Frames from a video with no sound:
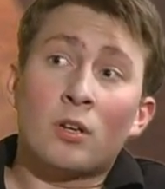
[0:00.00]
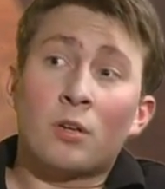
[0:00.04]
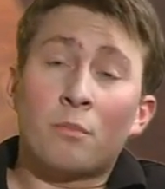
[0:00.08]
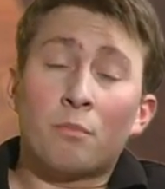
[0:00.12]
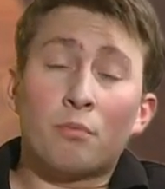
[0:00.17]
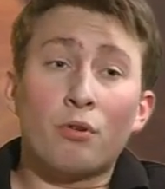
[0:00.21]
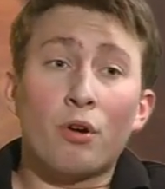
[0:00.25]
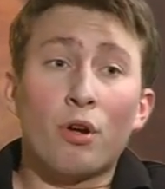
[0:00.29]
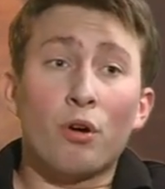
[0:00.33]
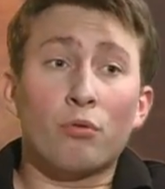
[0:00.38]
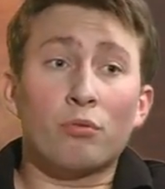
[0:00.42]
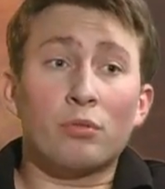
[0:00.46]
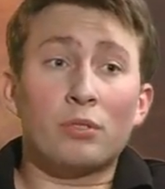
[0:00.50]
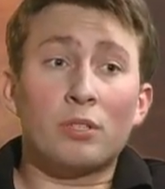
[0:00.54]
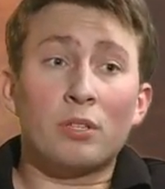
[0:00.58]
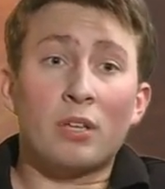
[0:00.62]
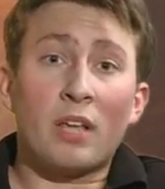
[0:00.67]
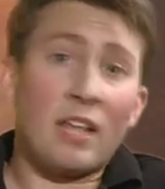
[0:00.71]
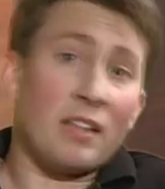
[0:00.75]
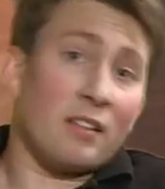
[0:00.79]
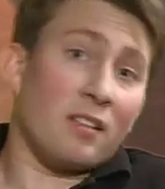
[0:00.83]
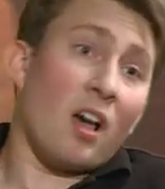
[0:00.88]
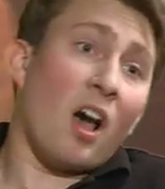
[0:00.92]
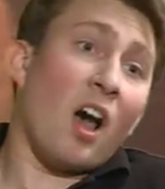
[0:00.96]
pros
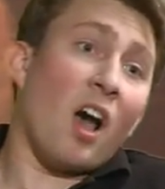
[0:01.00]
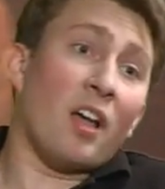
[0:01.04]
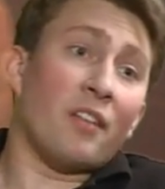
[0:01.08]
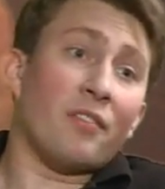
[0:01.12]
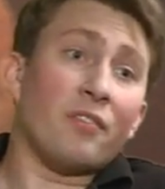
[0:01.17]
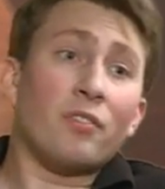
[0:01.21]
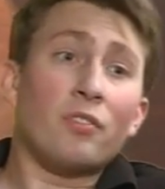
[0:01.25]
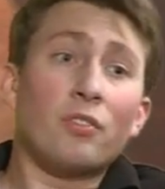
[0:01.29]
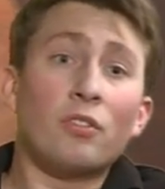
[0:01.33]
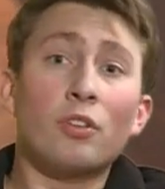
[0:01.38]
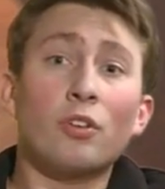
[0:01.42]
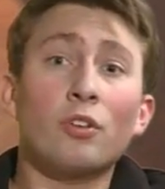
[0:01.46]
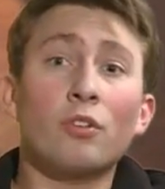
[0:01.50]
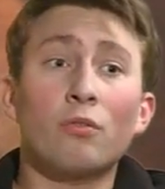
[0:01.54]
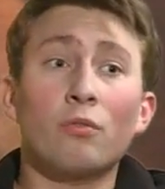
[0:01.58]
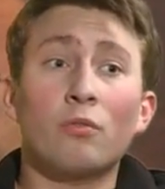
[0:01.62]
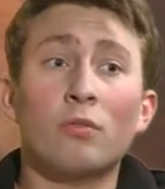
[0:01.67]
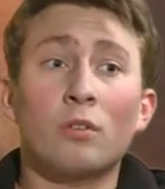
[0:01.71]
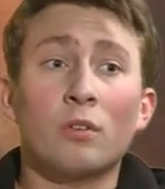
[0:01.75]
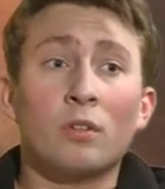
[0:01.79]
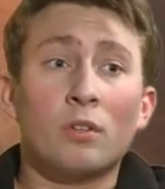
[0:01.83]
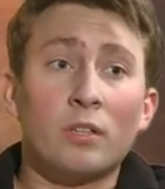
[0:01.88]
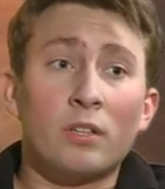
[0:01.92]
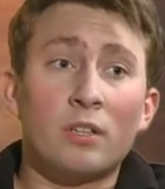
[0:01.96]
and cons too,
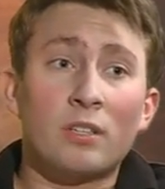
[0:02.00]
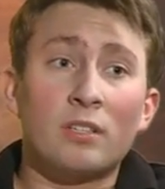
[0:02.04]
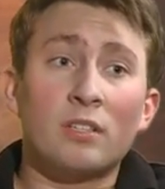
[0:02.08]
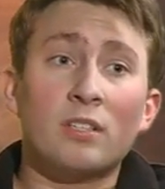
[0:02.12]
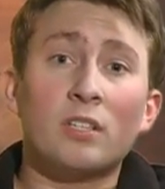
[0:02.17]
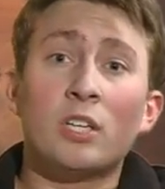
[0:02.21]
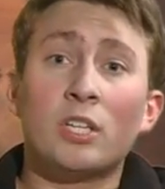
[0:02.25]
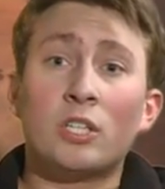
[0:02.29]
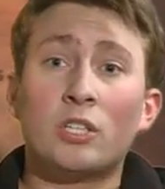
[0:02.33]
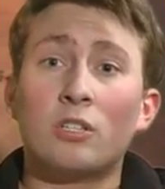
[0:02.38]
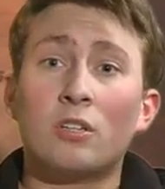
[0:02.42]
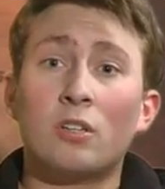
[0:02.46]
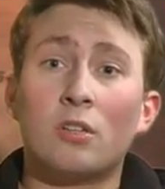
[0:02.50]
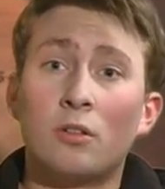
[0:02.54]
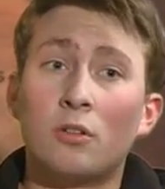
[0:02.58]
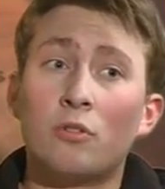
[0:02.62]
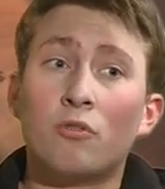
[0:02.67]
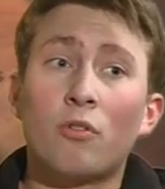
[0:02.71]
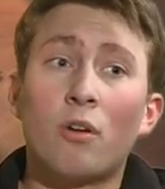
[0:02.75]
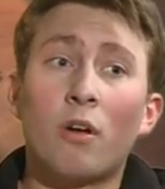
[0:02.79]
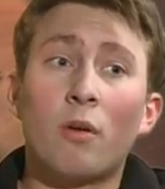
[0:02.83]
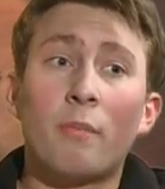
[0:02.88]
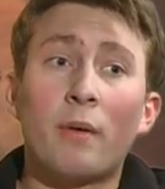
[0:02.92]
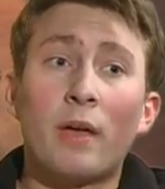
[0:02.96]
in addition to the
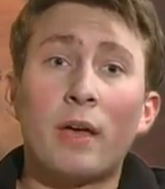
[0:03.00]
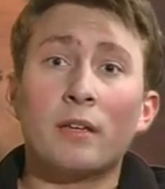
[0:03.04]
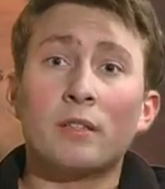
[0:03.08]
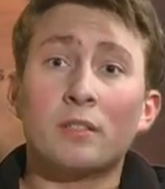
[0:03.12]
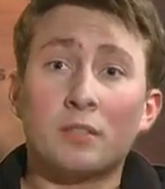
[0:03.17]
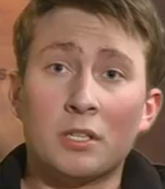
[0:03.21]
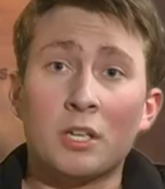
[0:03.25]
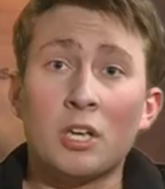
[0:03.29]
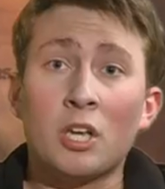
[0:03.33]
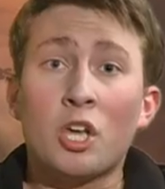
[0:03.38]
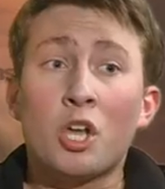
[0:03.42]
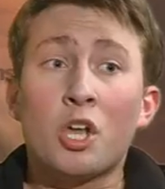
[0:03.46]
drawbacks.